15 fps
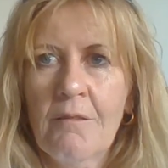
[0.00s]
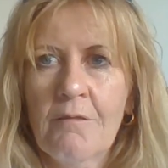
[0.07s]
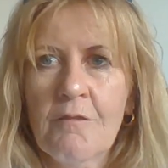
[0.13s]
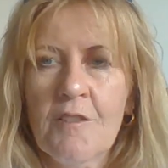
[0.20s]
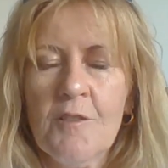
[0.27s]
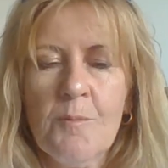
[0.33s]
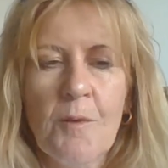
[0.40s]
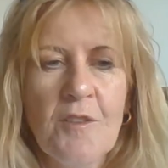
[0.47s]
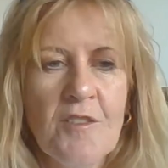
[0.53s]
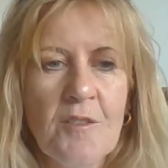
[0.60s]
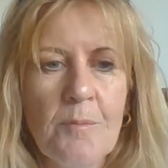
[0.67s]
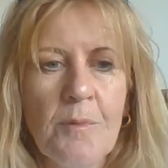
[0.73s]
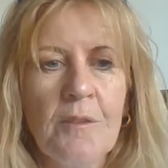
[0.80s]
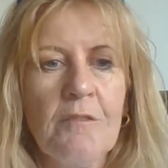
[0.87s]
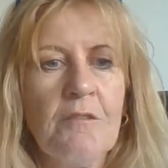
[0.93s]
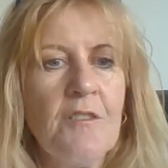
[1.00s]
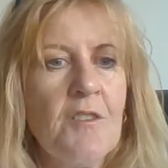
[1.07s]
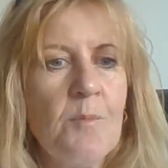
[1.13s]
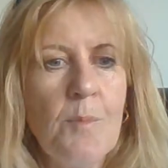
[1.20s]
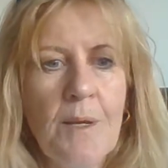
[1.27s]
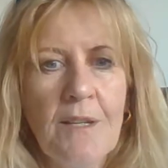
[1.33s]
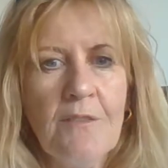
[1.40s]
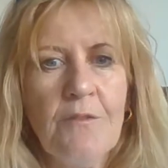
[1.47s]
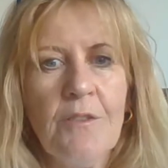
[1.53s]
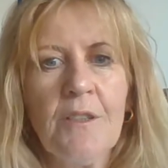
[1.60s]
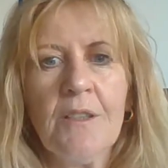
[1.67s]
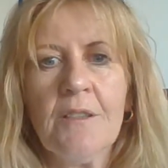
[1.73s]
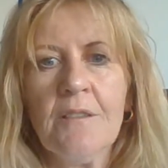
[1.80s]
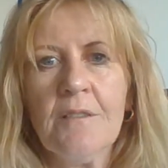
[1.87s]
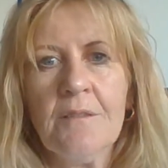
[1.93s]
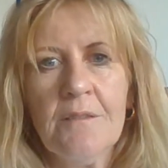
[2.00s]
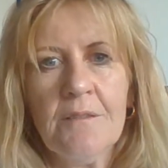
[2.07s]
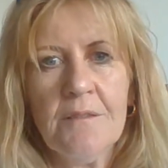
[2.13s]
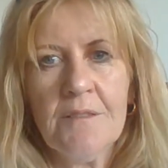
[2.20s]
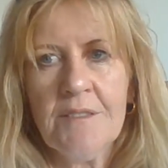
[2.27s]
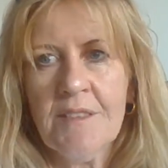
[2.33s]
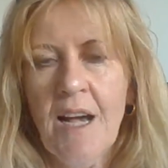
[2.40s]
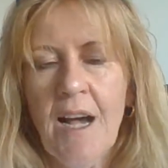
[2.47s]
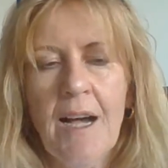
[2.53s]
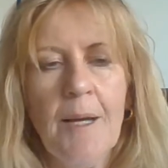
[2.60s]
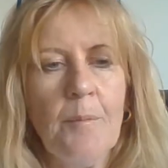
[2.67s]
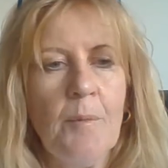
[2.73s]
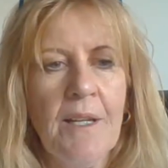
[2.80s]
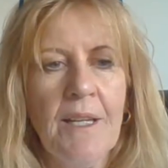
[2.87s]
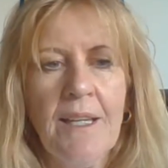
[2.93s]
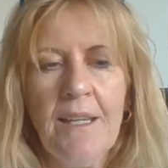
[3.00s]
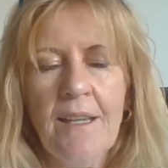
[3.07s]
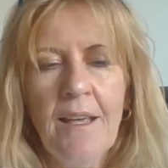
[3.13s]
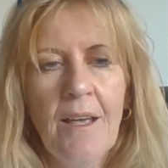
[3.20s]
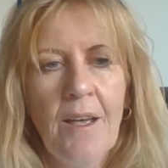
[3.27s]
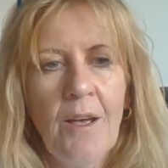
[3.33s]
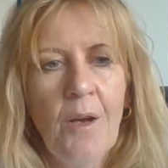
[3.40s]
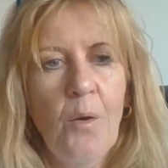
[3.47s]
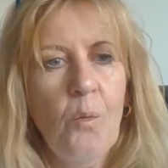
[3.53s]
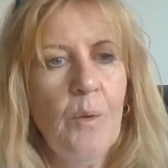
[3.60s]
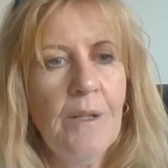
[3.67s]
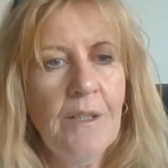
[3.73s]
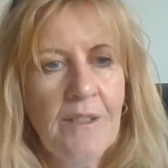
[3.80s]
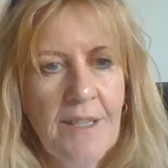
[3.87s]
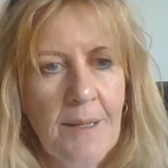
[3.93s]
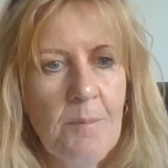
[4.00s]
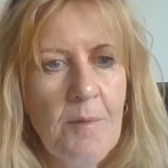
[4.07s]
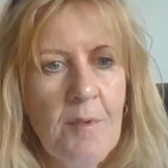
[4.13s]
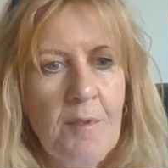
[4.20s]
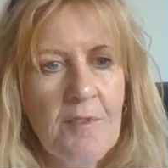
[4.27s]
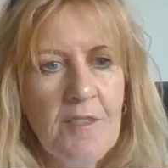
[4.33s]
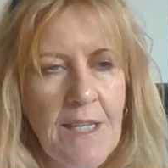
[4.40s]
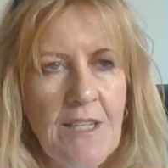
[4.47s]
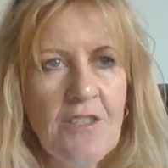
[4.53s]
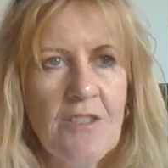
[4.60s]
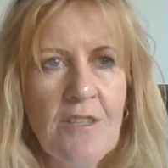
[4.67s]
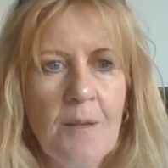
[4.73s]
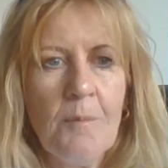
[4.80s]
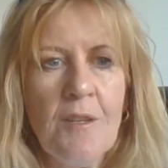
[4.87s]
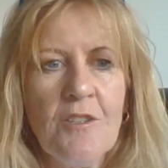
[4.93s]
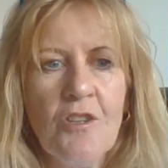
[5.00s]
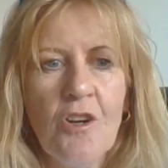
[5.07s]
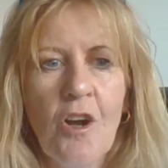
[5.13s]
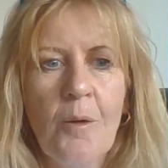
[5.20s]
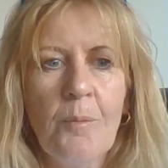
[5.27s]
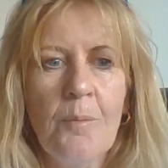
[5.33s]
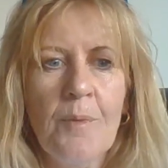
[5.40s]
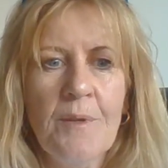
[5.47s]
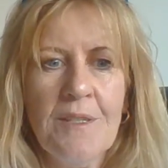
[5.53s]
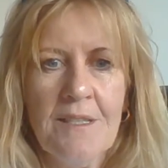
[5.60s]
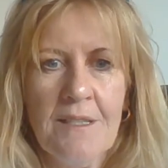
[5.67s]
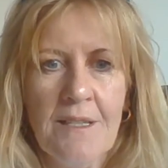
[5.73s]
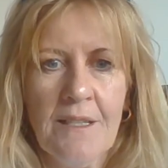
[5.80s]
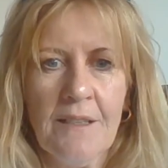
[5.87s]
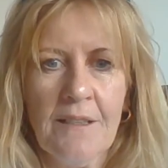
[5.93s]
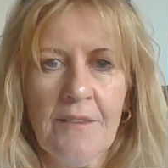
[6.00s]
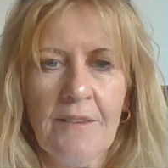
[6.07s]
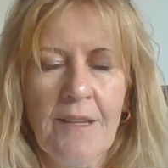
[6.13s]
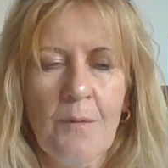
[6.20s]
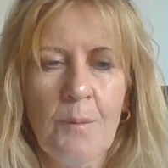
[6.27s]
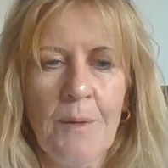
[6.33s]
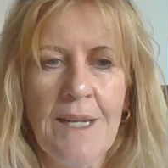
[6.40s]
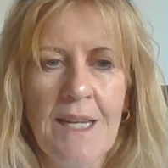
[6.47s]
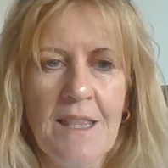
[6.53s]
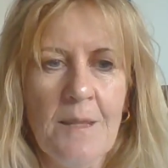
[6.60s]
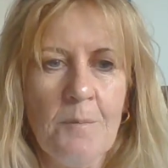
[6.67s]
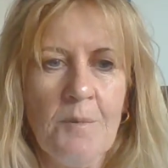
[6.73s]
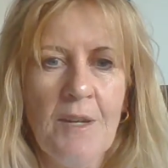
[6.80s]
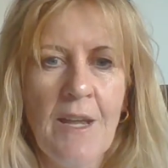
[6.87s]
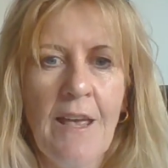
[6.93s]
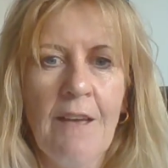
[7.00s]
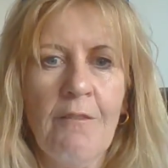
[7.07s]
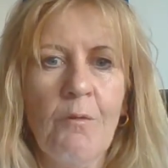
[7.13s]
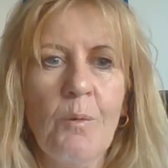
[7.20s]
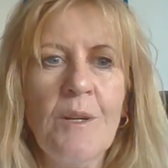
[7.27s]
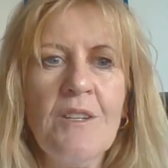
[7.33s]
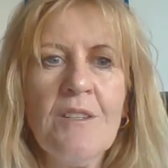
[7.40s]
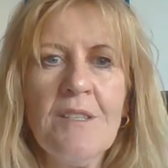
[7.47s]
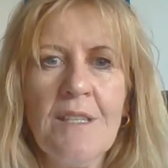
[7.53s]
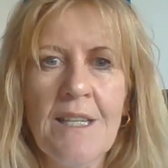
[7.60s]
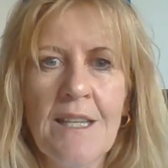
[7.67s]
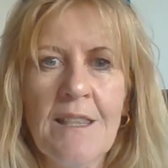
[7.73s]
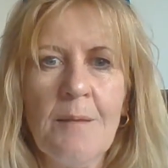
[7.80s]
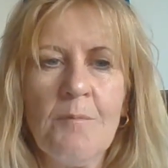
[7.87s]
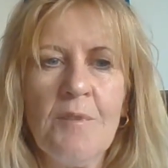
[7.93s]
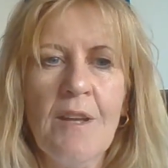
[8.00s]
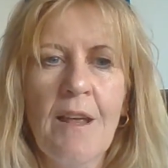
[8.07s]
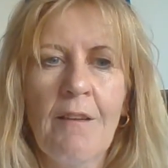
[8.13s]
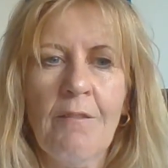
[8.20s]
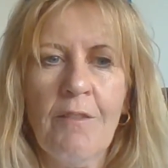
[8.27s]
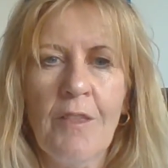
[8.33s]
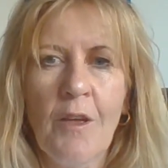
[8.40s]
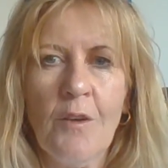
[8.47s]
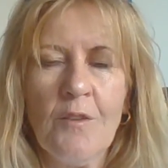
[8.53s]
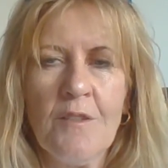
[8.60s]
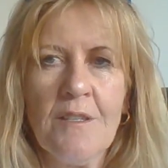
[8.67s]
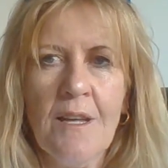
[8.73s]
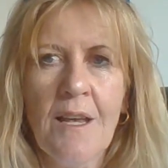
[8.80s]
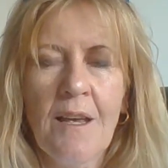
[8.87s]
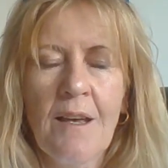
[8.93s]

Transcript: responsible, respectful, timely. We'll teach them the job skills that we need them to have. We just need them to have those